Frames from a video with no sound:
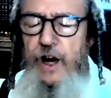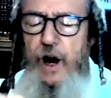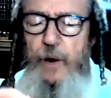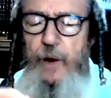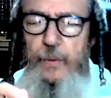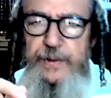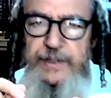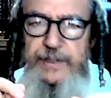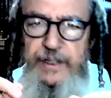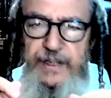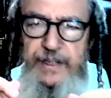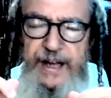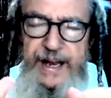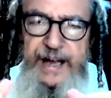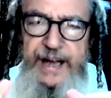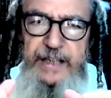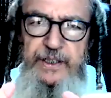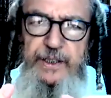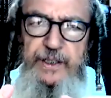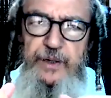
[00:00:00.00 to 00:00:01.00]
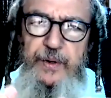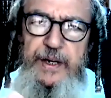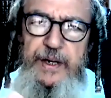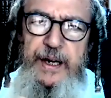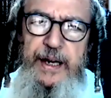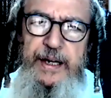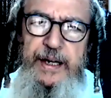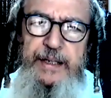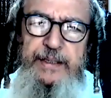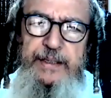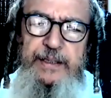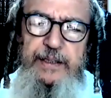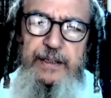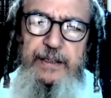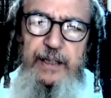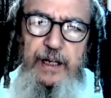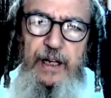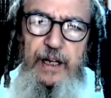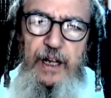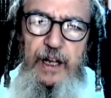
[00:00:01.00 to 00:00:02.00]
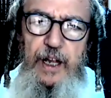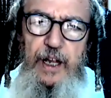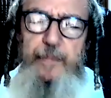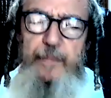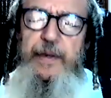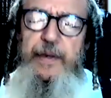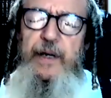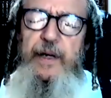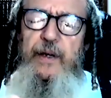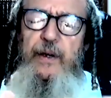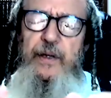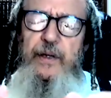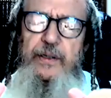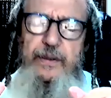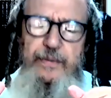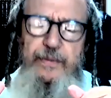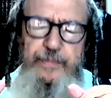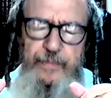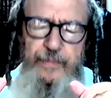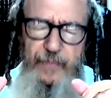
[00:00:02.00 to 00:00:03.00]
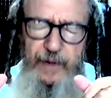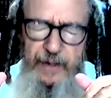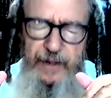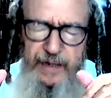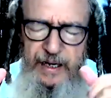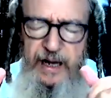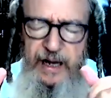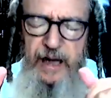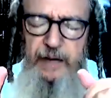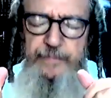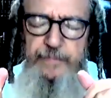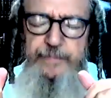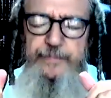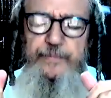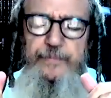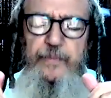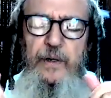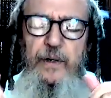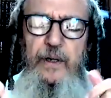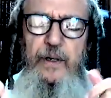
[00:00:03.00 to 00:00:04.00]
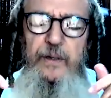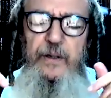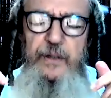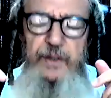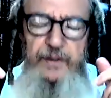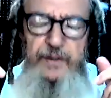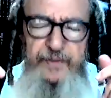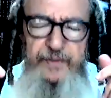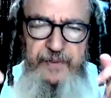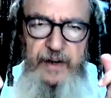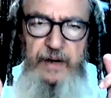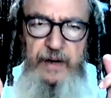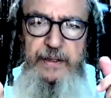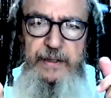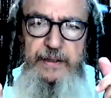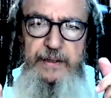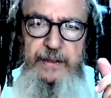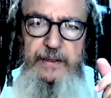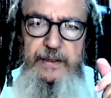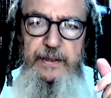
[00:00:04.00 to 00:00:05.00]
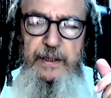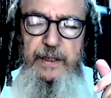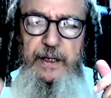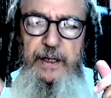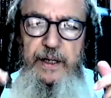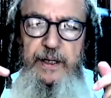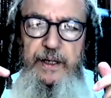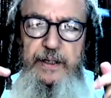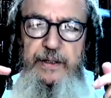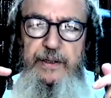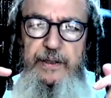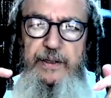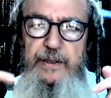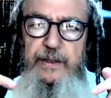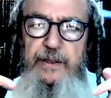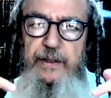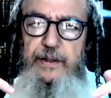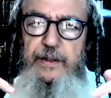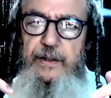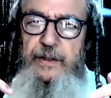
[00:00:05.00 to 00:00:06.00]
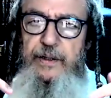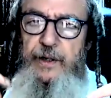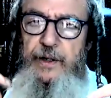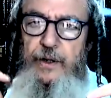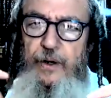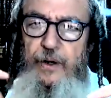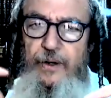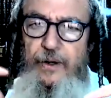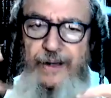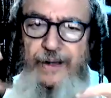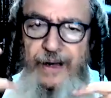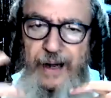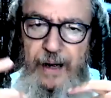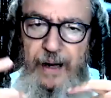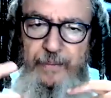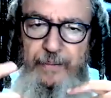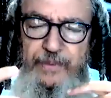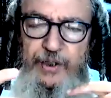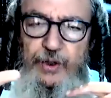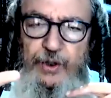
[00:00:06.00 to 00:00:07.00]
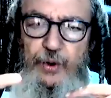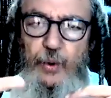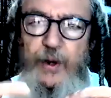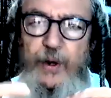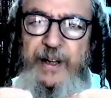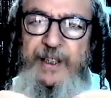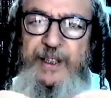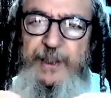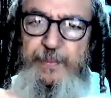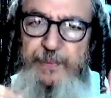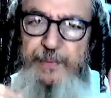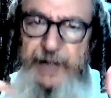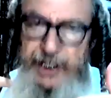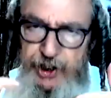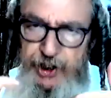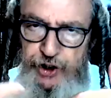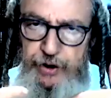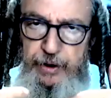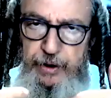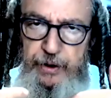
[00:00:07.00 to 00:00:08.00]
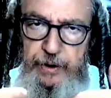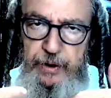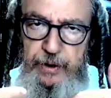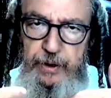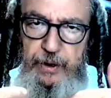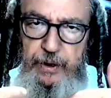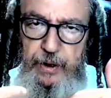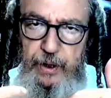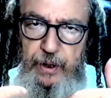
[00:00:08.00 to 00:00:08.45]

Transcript: And we said the answer is because, yeah, Tiferes is, you know, comes to expression